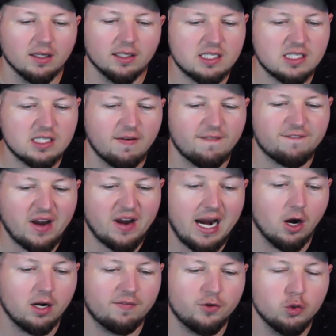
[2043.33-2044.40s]
It's still fair,
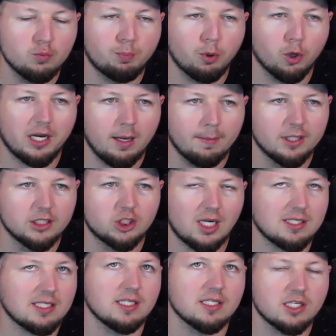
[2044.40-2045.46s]
and if you put him and
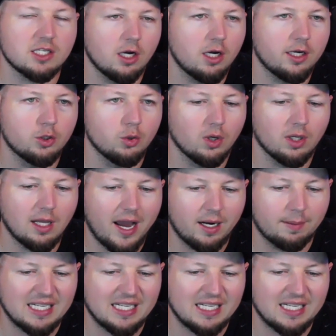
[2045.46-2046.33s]
Justin Suh into a lineup,